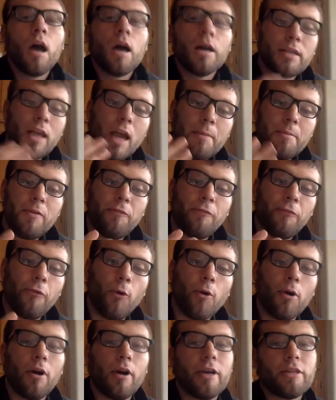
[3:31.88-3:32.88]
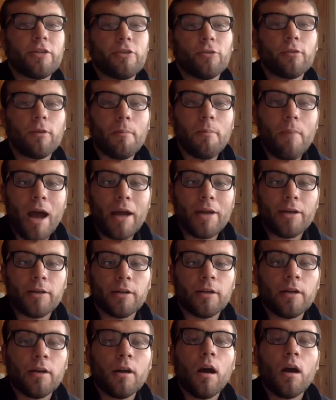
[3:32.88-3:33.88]
Assignment 4 is a
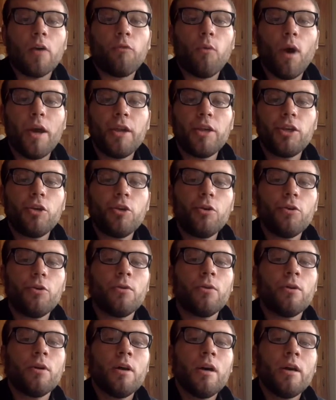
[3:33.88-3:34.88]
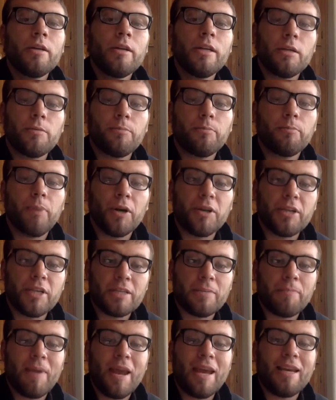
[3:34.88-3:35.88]
reminder of why you need to
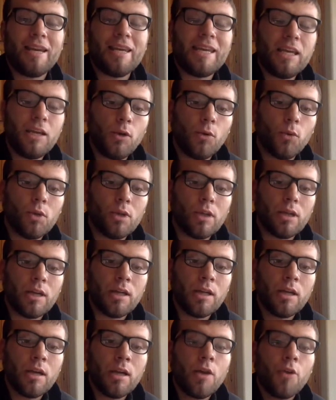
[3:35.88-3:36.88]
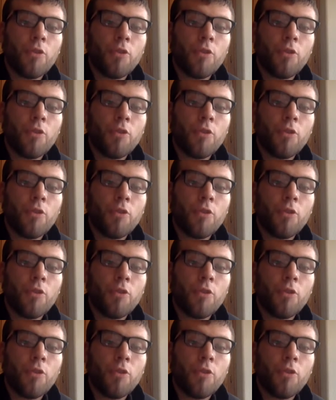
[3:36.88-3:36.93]
participate equally